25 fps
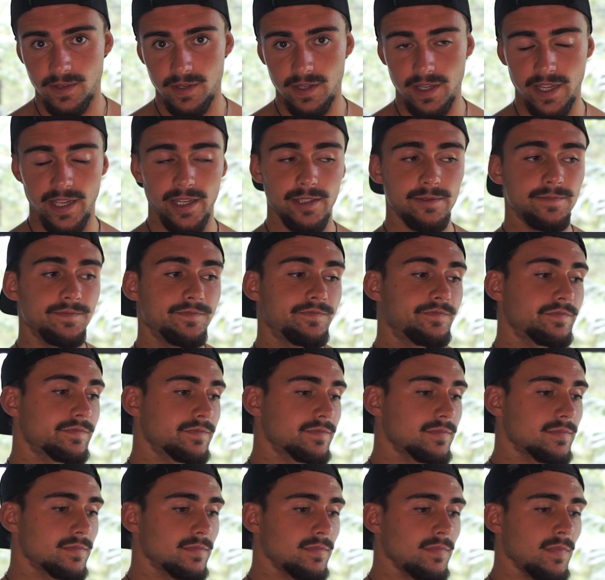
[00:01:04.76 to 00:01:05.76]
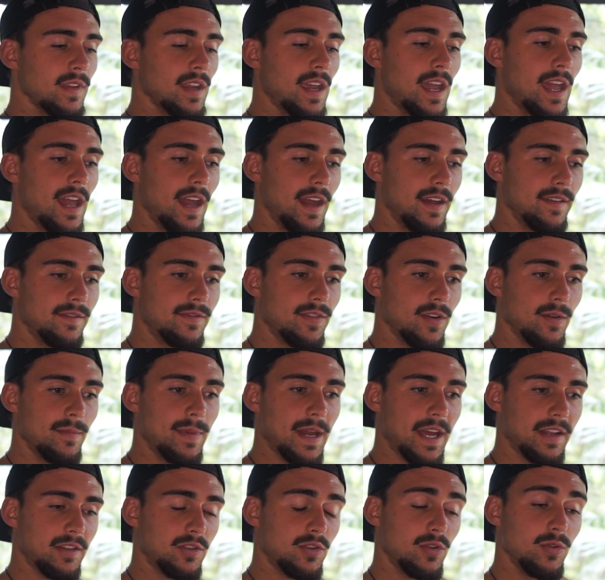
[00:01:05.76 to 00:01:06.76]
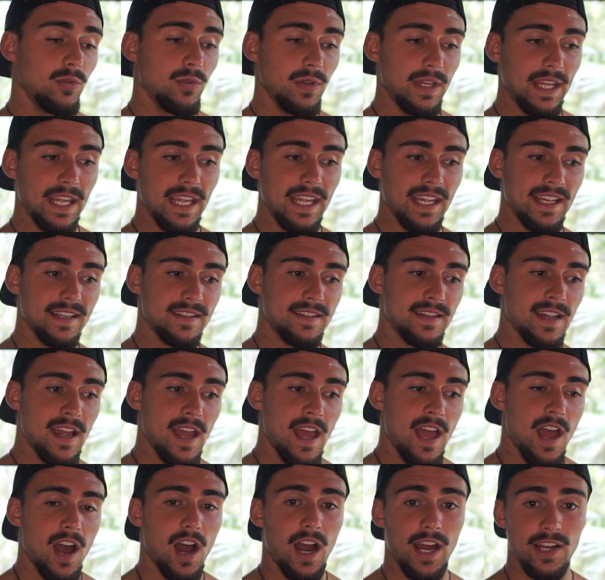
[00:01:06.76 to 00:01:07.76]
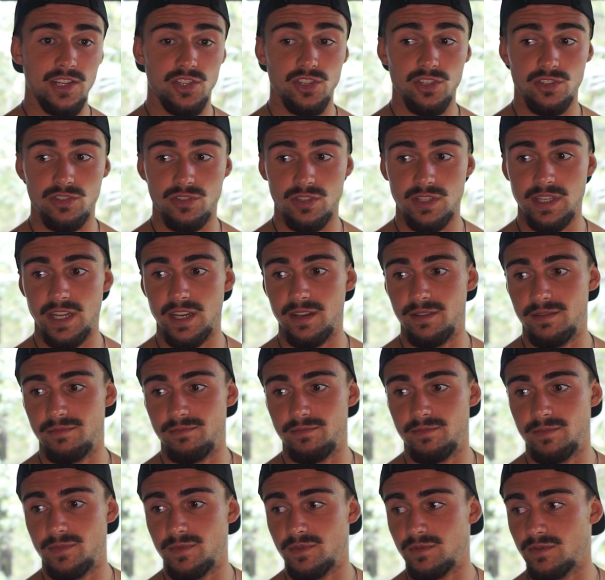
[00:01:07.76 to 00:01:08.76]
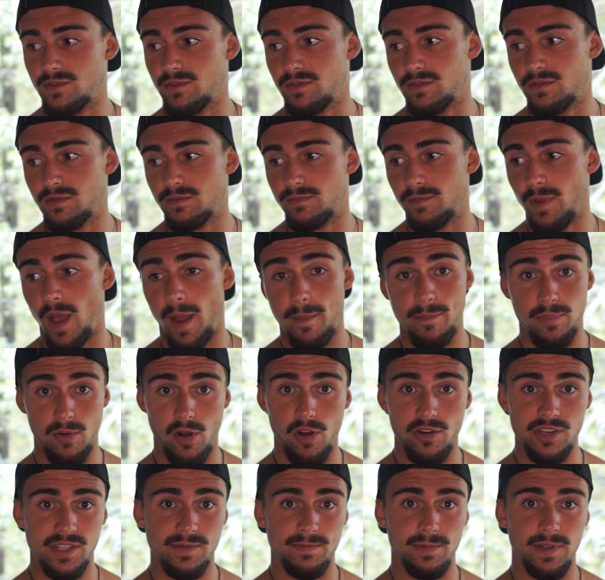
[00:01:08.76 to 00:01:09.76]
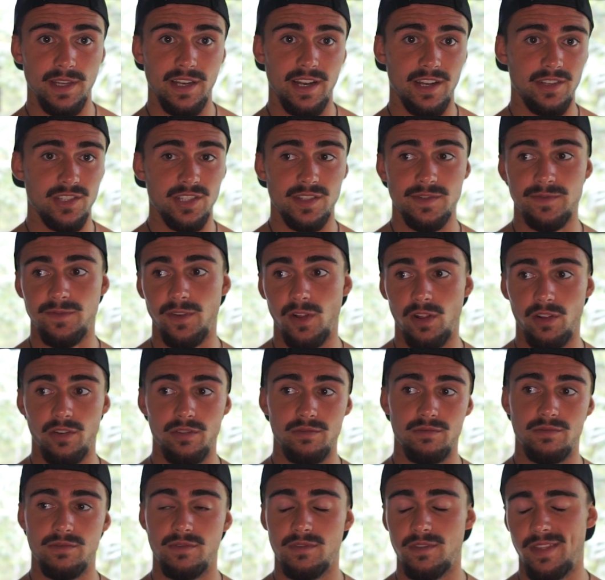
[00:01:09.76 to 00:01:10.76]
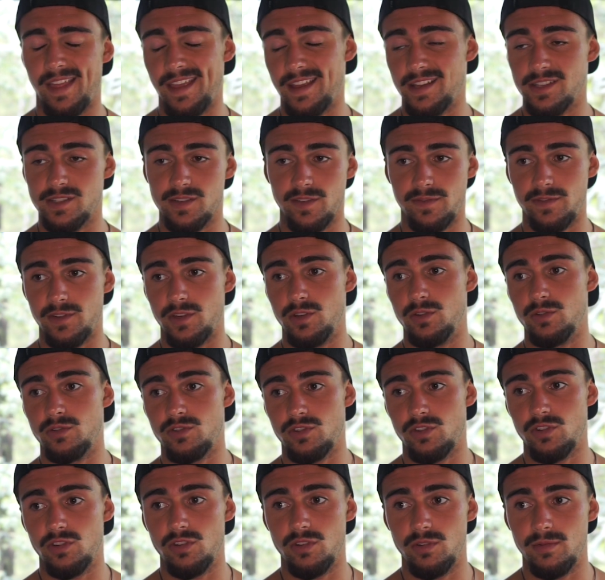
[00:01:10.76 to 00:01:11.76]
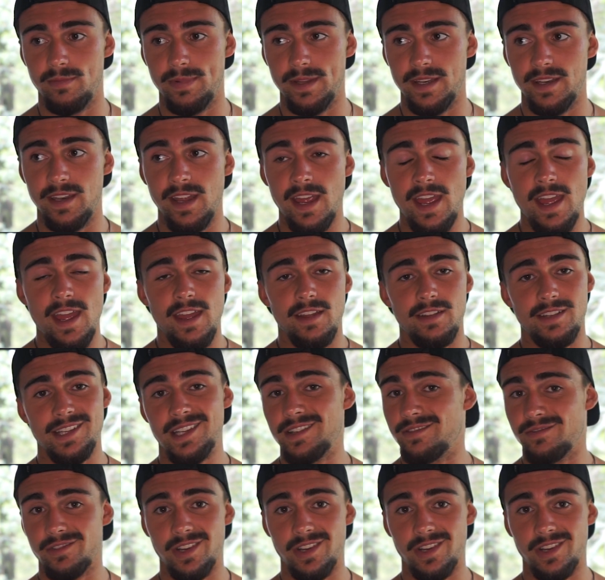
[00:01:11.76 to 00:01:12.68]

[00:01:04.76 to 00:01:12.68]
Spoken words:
okay? And for about 2 years I just did a bro split. I just followed things off YouTube and didn't